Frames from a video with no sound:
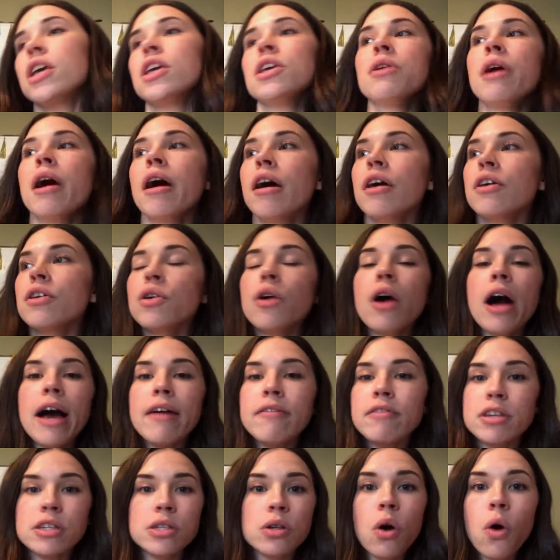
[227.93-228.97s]
You'll
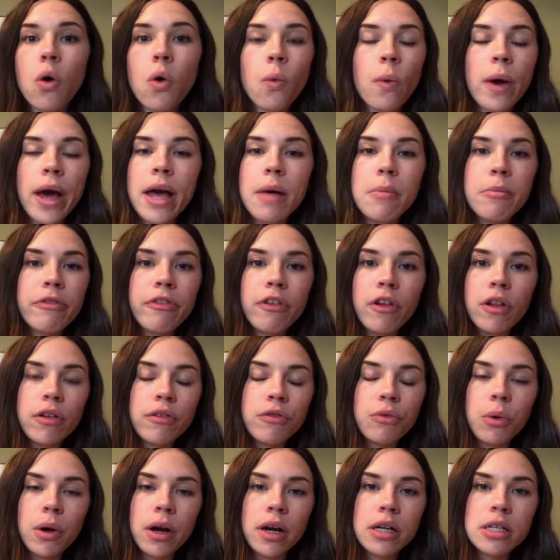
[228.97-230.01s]
have this whole web full
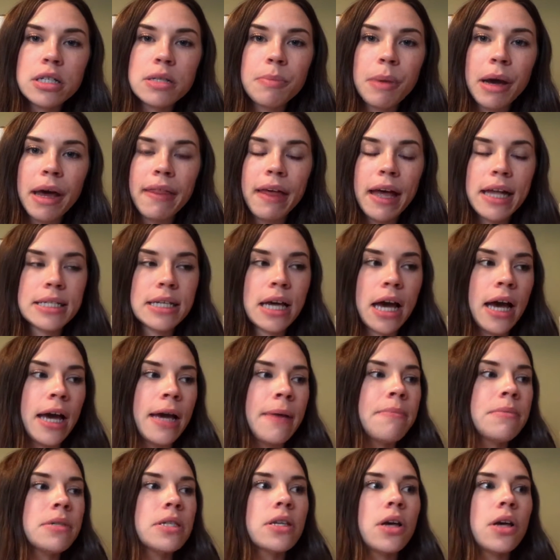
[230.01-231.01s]
of words by that time,